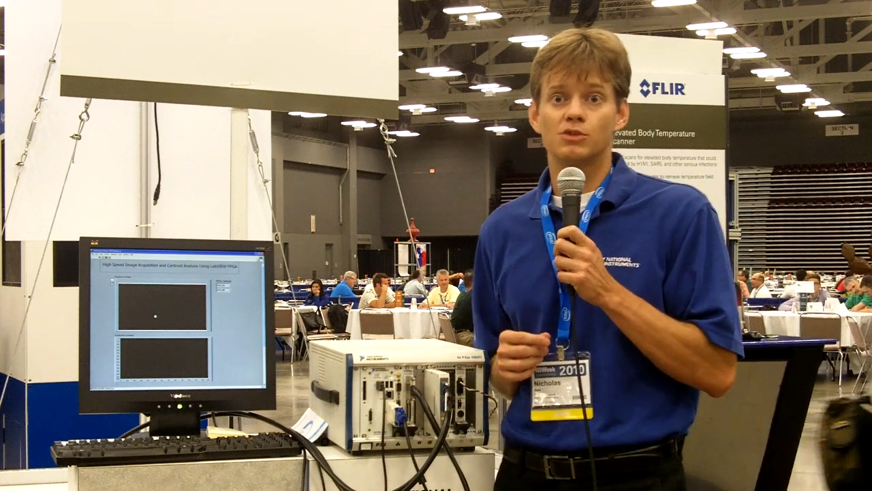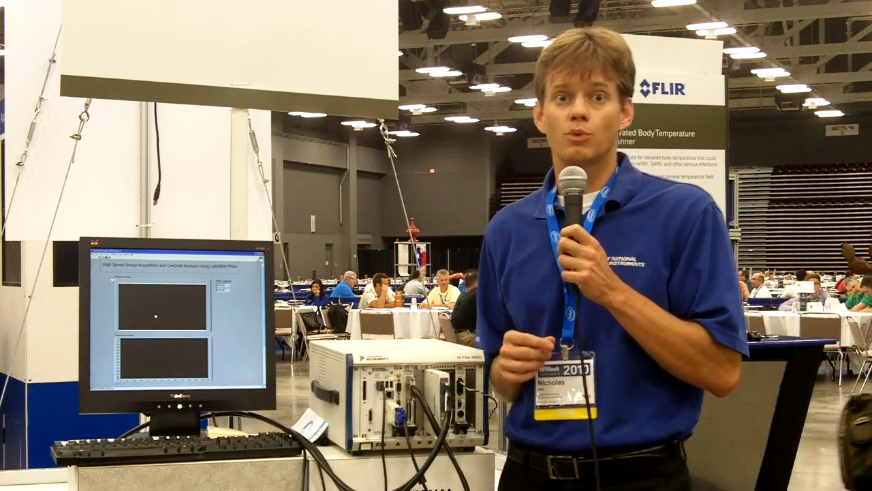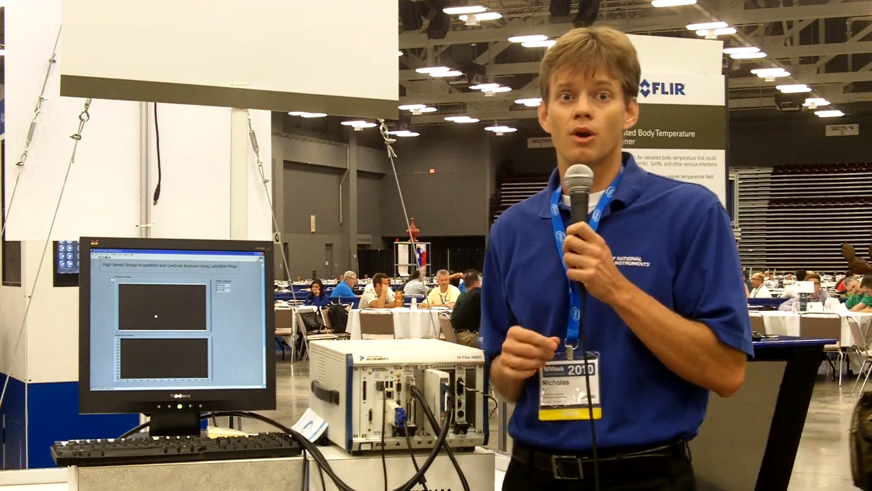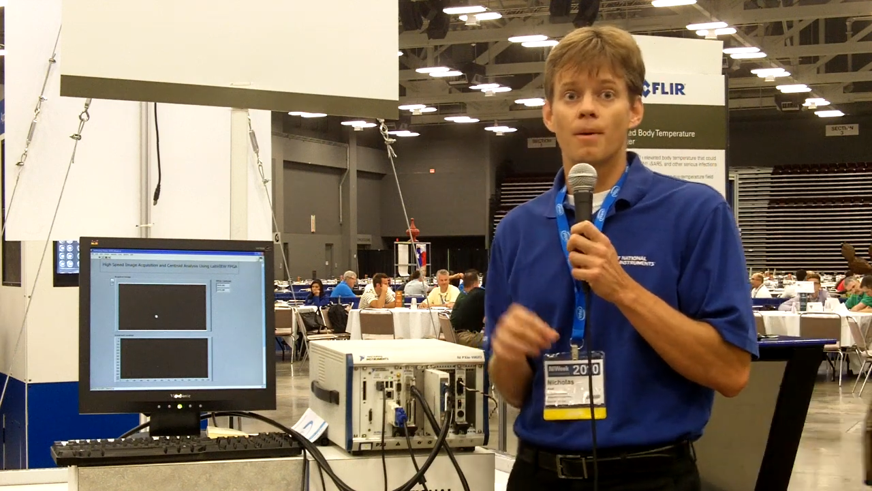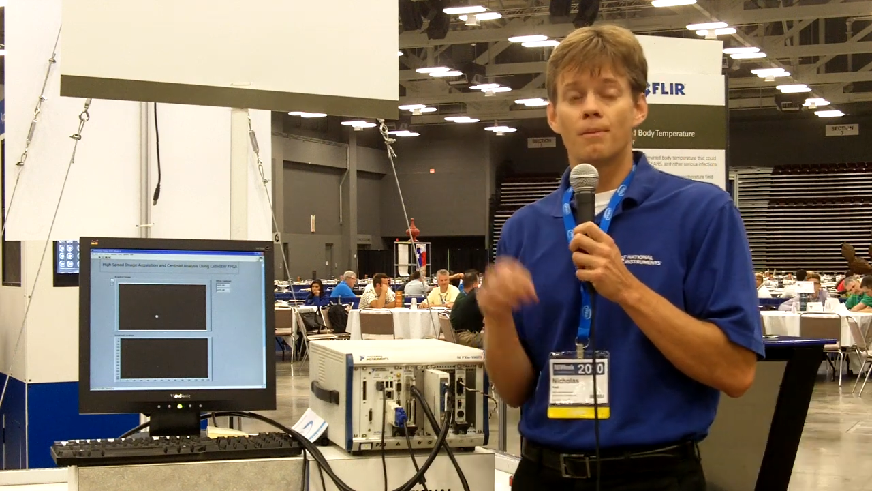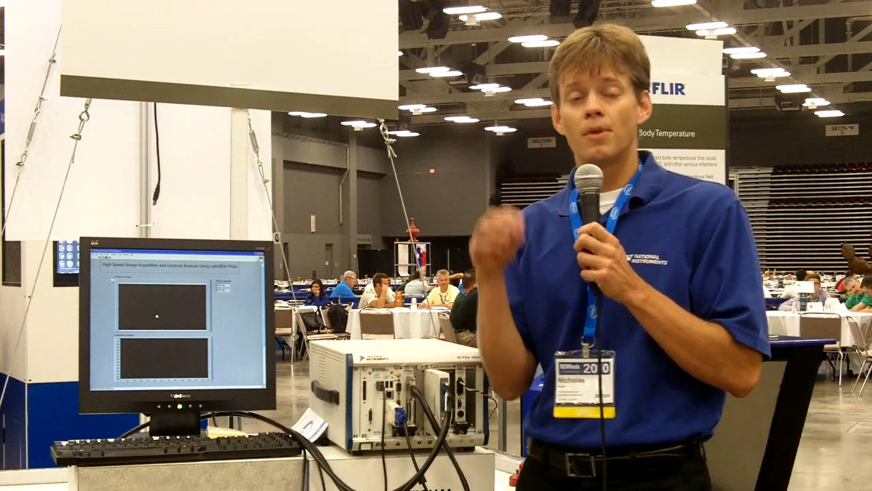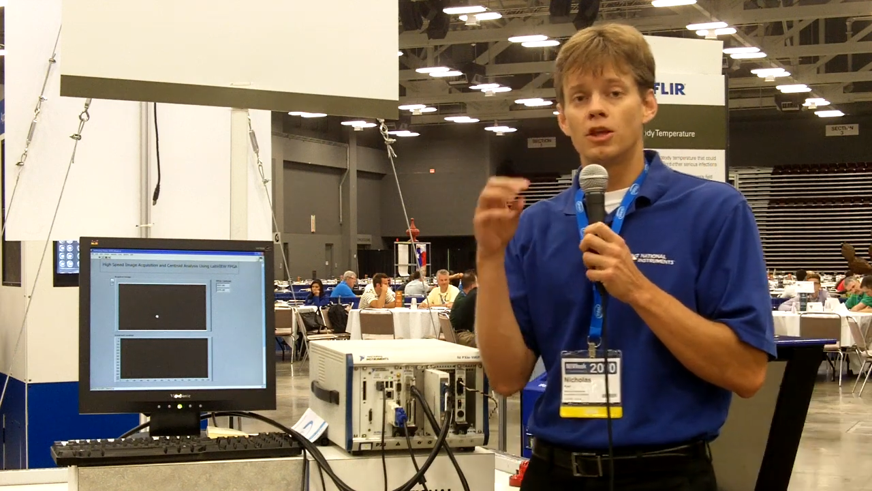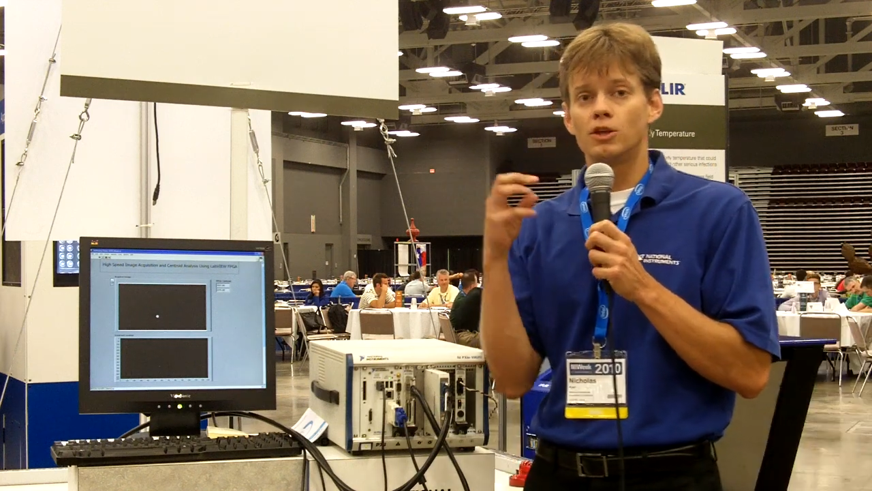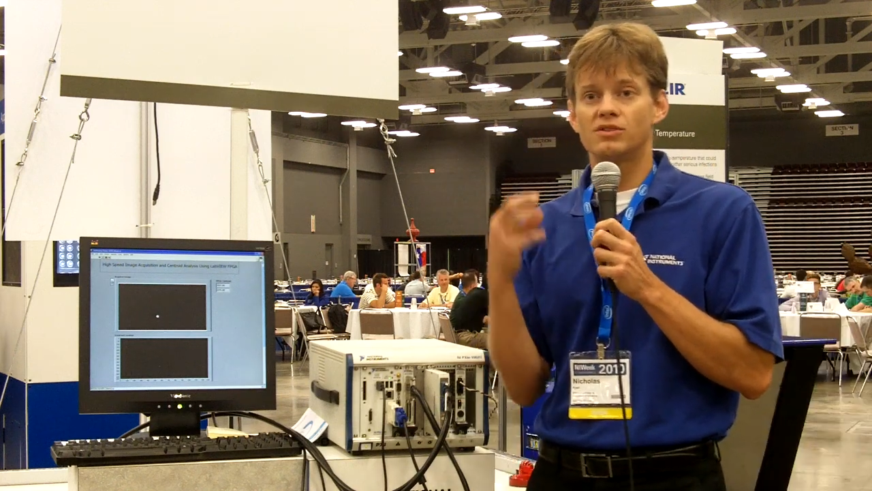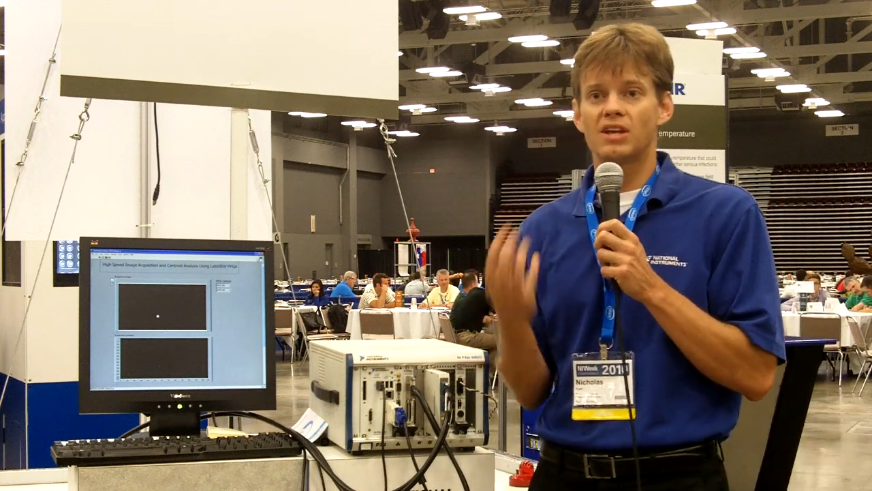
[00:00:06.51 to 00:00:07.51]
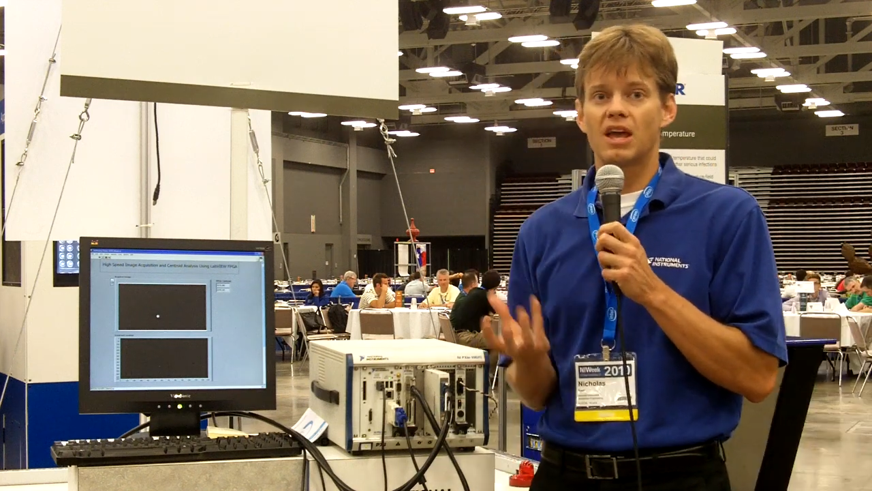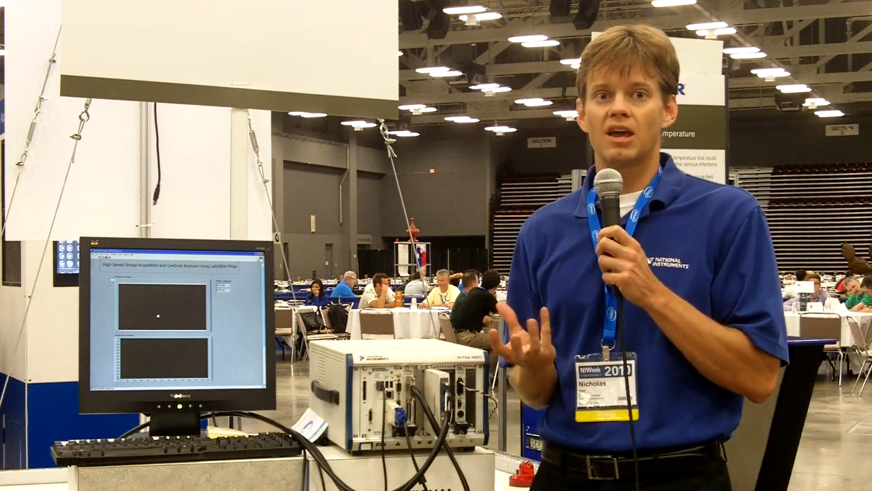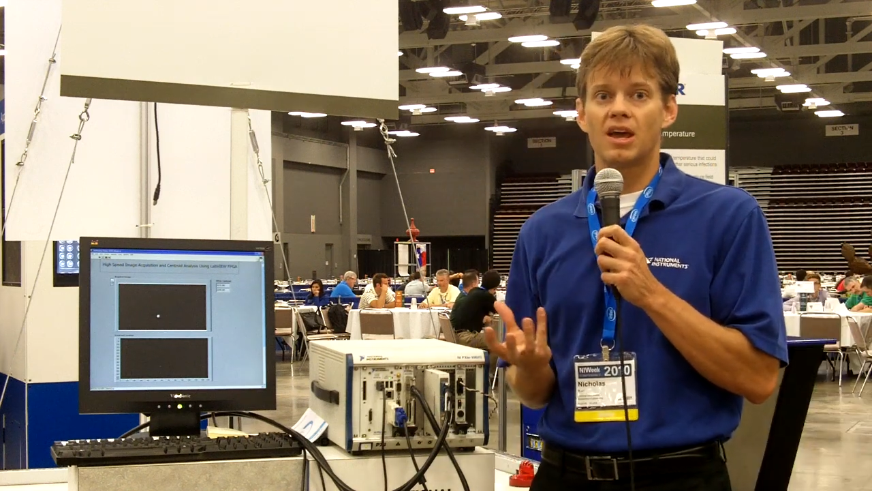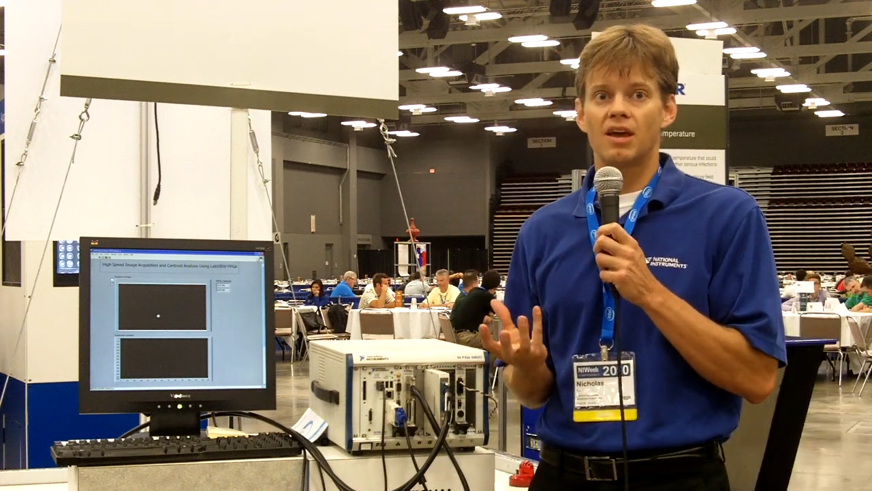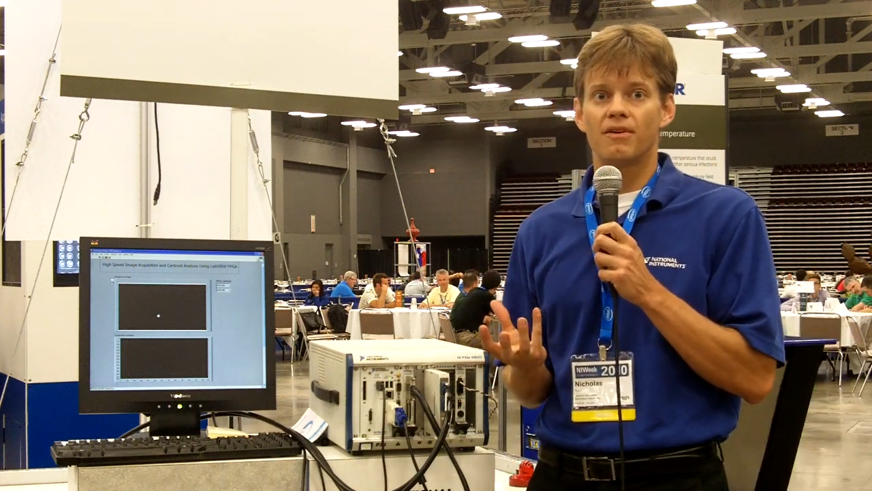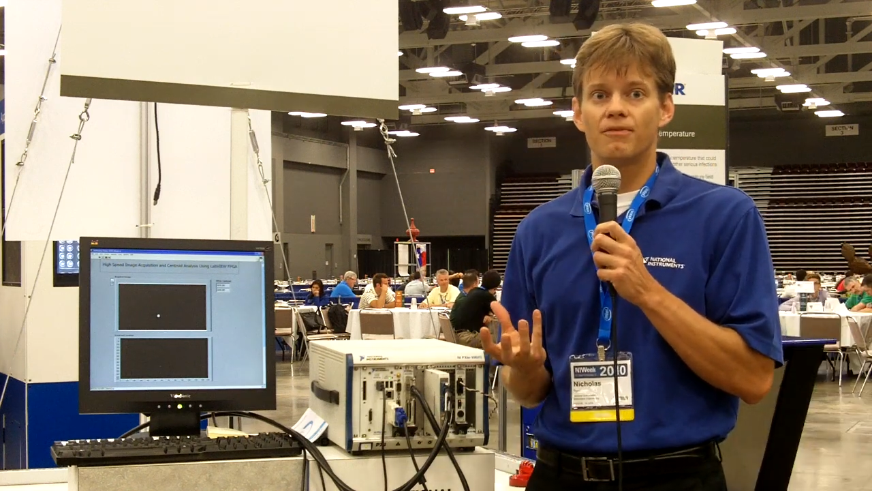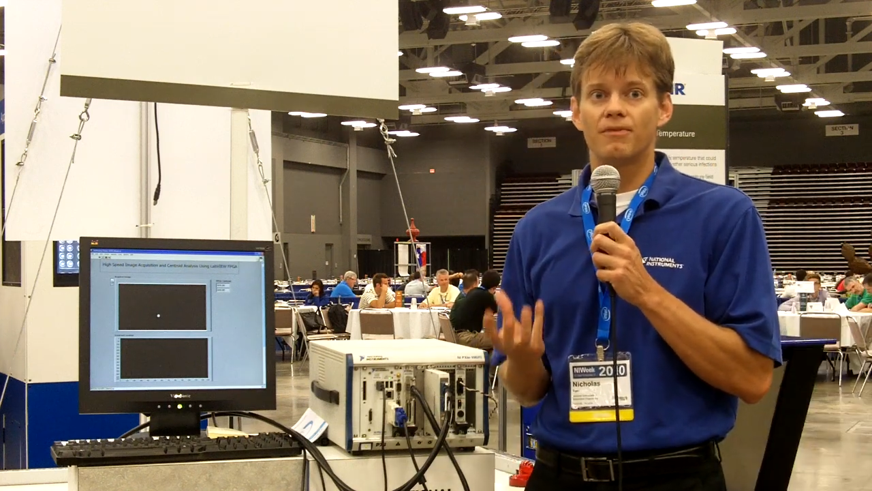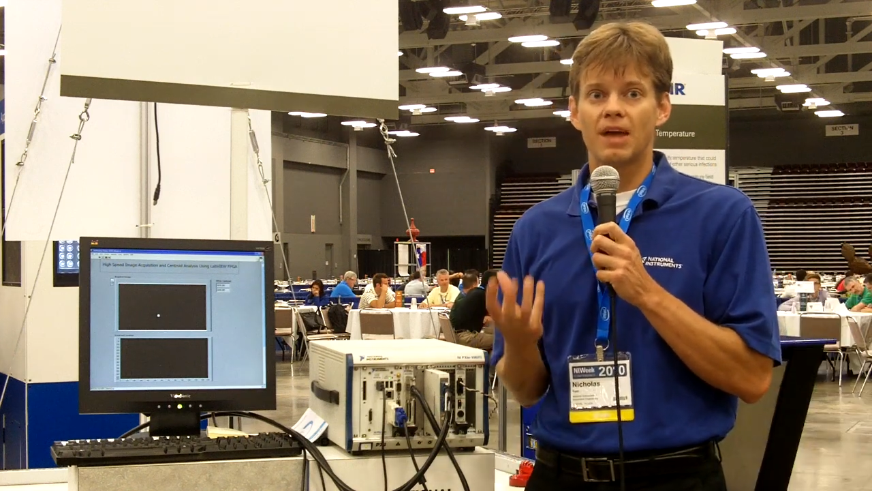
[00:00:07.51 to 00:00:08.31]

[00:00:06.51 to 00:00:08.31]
is we're using a